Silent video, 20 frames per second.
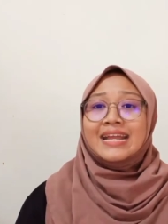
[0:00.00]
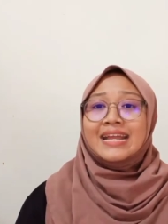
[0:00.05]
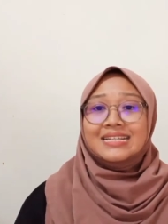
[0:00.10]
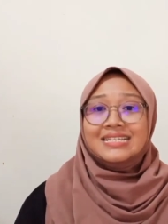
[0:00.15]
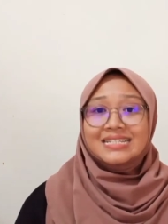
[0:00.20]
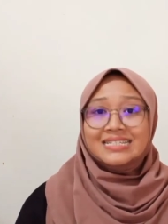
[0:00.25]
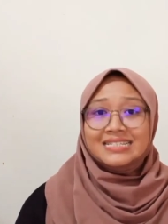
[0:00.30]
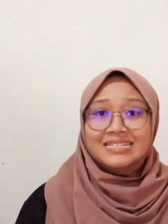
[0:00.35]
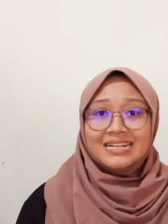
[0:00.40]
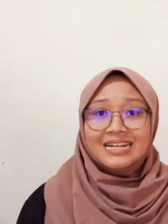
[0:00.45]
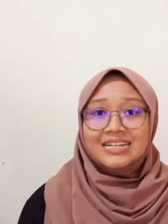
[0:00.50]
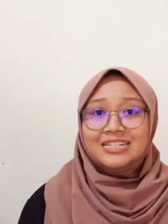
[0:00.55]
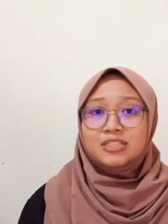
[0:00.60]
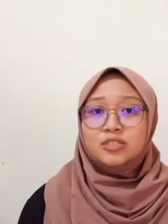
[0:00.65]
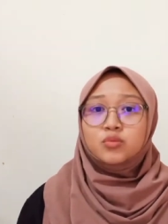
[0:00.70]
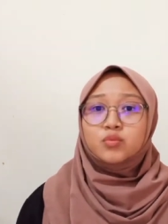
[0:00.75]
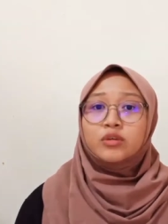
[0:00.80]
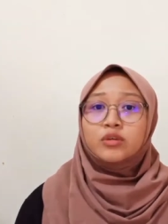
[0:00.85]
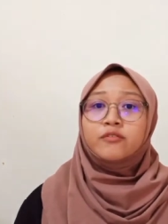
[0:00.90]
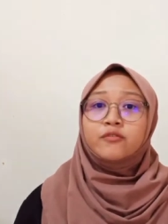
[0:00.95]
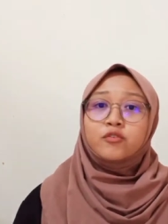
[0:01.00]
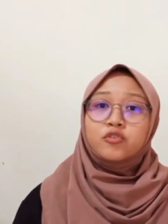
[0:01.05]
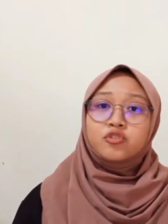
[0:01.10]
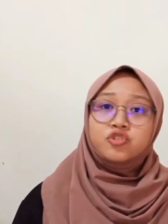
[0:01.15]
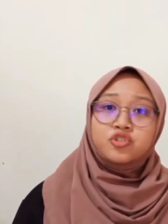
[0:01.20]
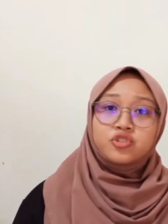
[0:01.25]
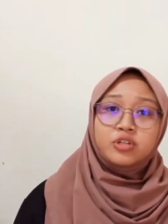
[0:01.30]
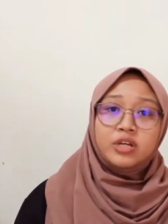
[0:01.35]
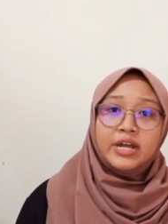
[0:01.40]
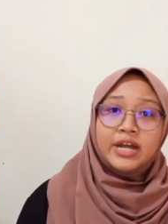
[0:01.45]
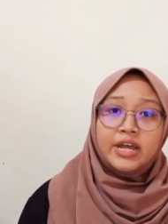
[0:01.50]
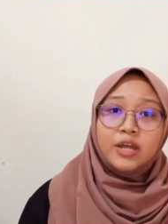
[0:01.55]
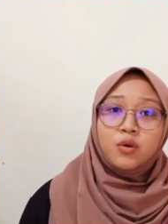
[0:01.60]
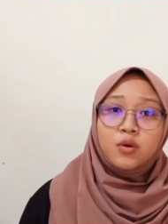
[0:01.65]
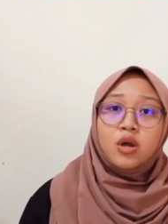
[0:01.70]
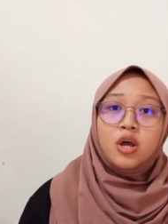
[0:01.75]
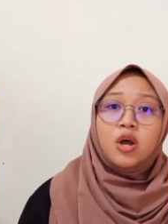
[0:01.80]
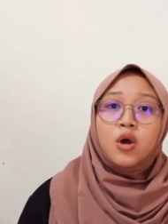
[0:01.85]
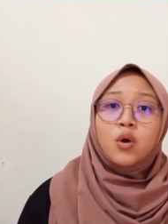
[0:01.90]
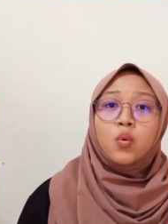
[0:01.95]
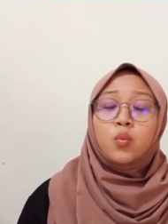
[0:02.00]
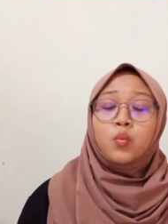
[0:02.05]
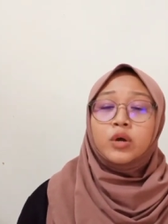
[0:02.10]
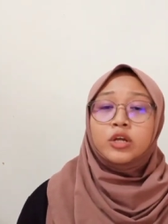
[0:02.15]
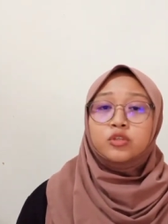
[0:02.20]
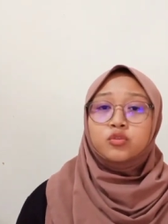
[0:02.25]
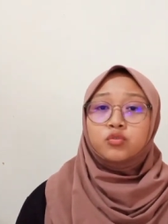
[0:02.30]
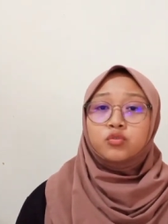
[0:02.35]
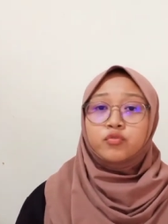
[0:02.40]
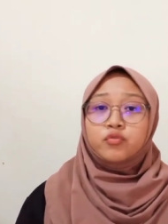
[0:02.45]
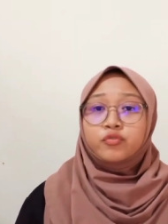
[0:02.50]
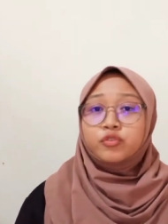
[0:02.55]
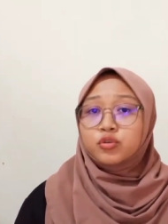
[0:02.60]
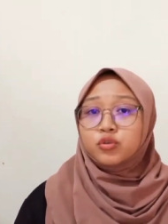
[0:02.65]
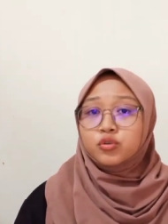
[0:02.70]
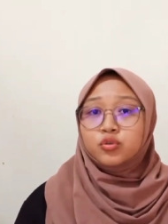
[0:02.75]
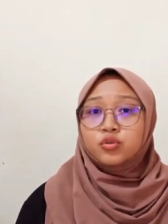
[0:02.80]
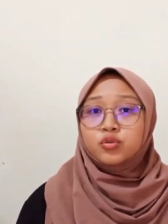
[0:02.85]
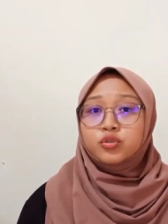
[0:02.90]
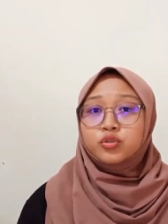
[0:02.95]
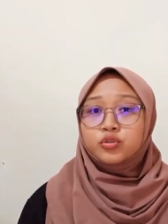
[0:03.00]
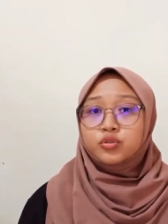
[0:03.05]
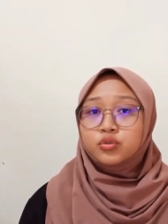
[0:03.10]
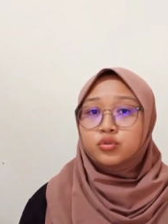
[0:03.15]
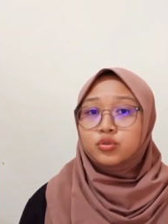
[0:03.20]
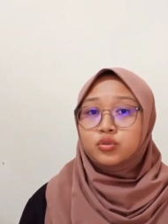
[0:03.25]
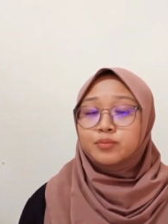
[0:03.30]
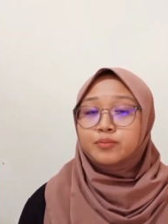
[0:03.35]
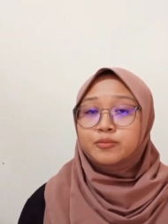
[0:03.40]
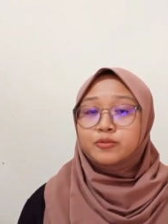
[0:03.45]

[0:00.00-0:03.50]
Discuss with your child what to view, do,